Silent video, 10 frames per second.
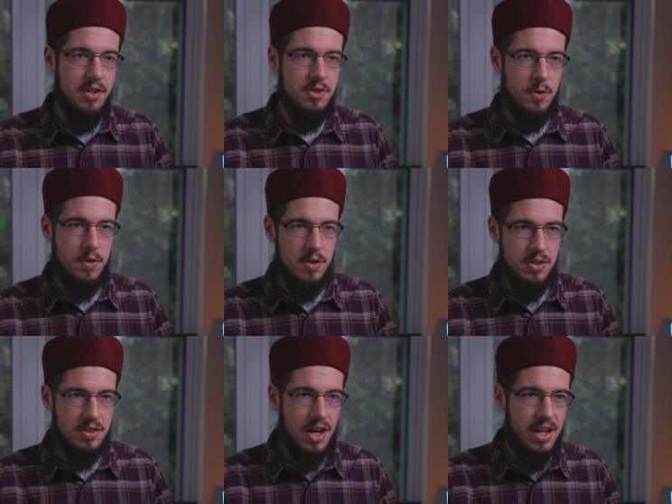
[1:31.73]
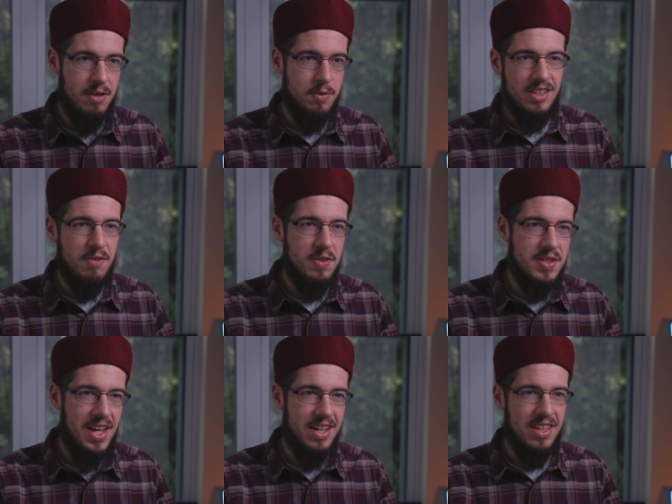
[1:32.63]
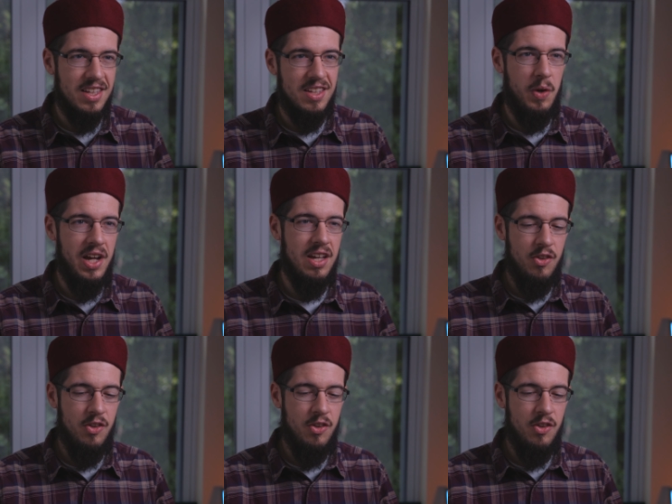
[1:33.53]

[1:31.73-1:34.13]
So there's this kind of give and take right?